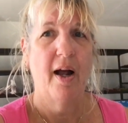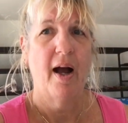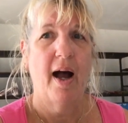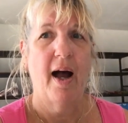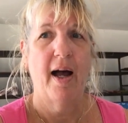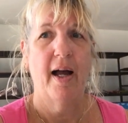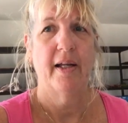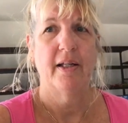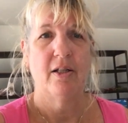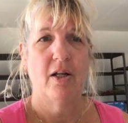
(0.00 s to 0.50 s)

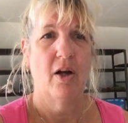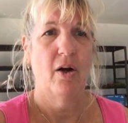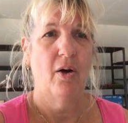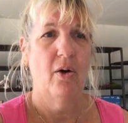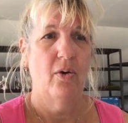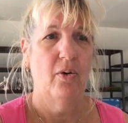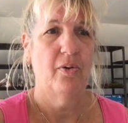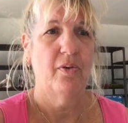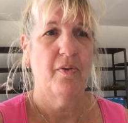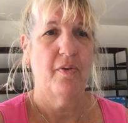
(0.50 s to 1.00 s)
I
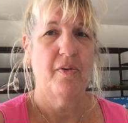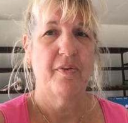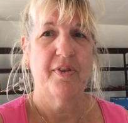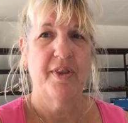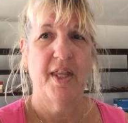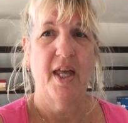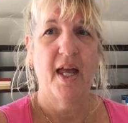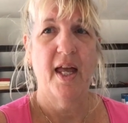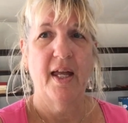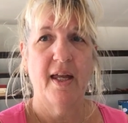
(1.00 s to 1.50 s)
know
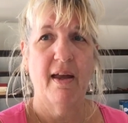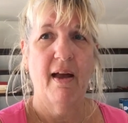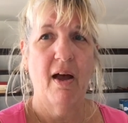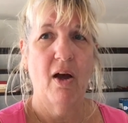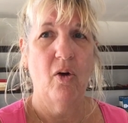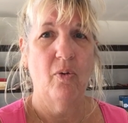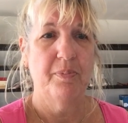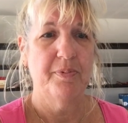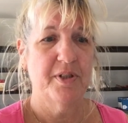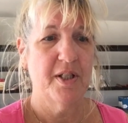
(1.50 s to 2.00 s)
they
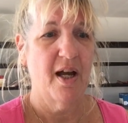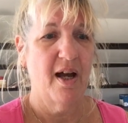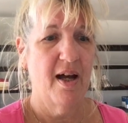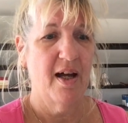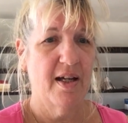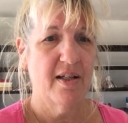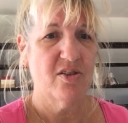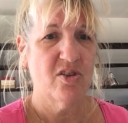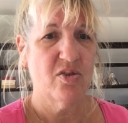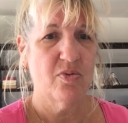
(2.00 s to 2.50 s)
helped
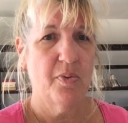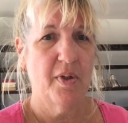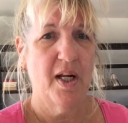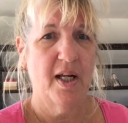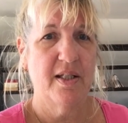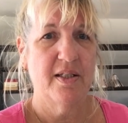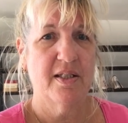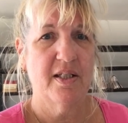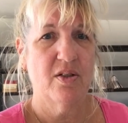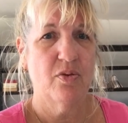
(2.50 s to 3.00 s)
us when I
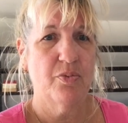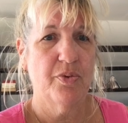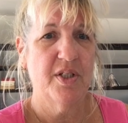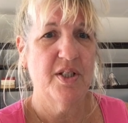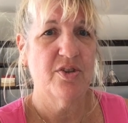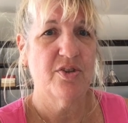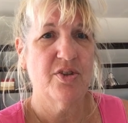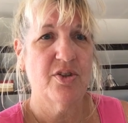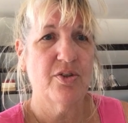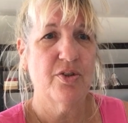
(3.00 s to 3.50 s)
did
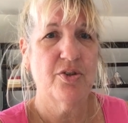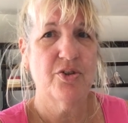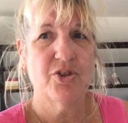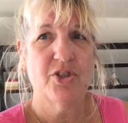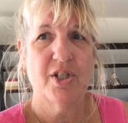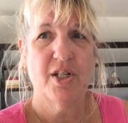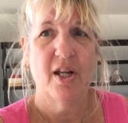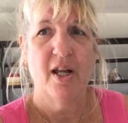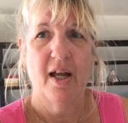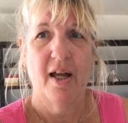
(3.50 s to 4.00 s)

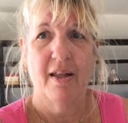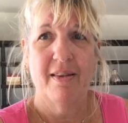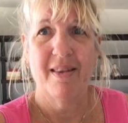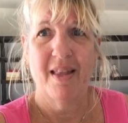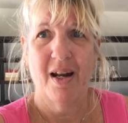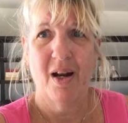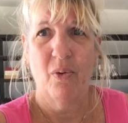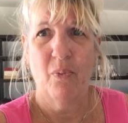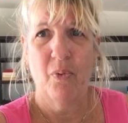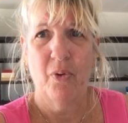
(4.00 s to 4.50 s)
research, and
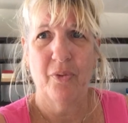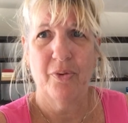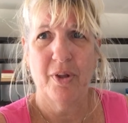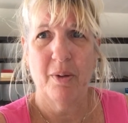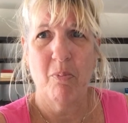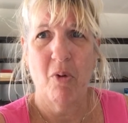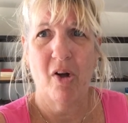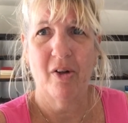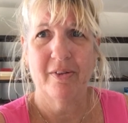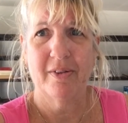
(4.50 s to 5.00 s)
then I wrote
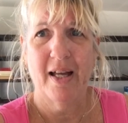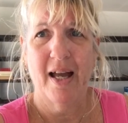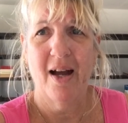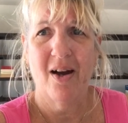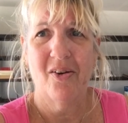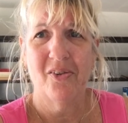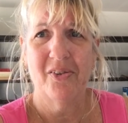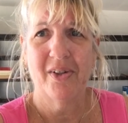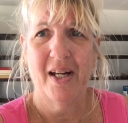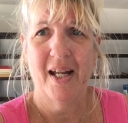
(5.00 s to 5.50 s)
them all
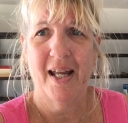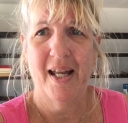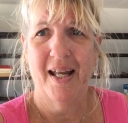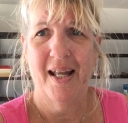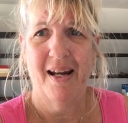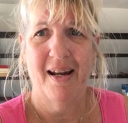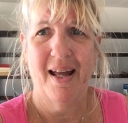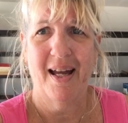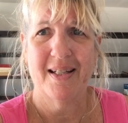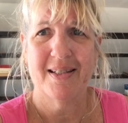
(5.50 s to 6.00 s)
down,
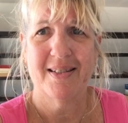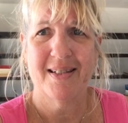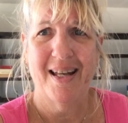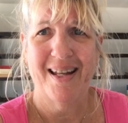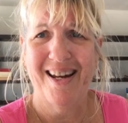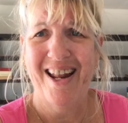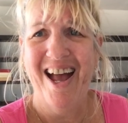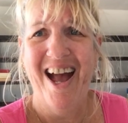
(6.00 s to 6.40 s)
and I said,